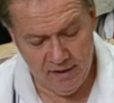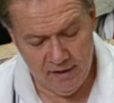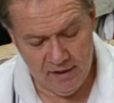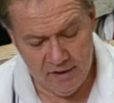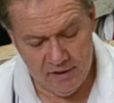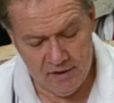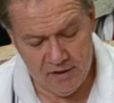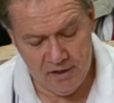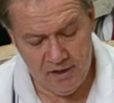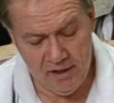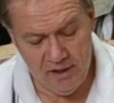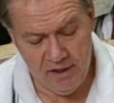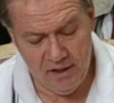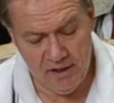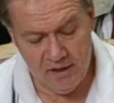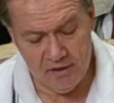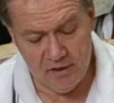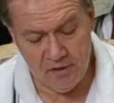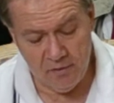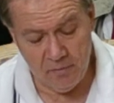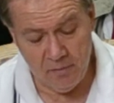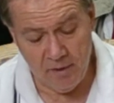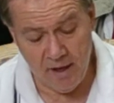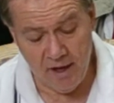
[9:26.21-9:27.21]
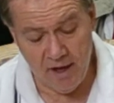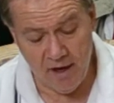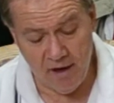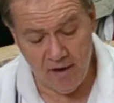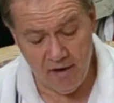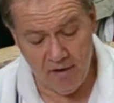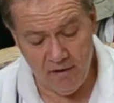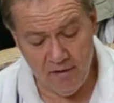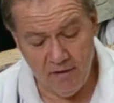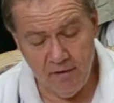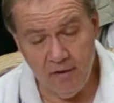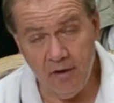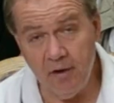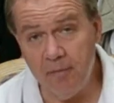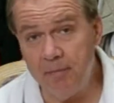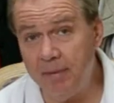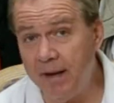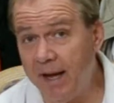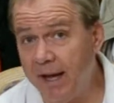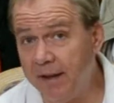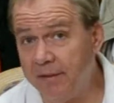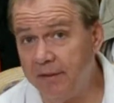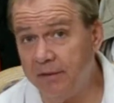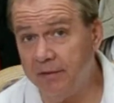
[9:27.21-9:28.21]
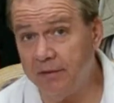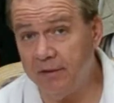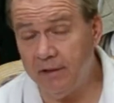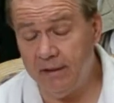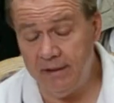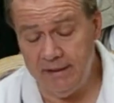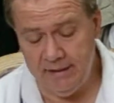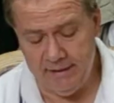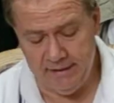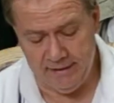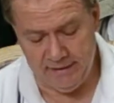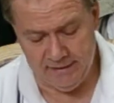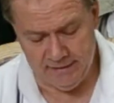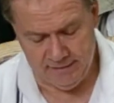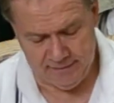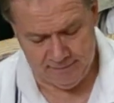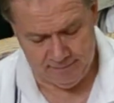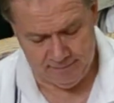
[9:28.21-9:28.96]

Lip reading: She is aware her path is clean.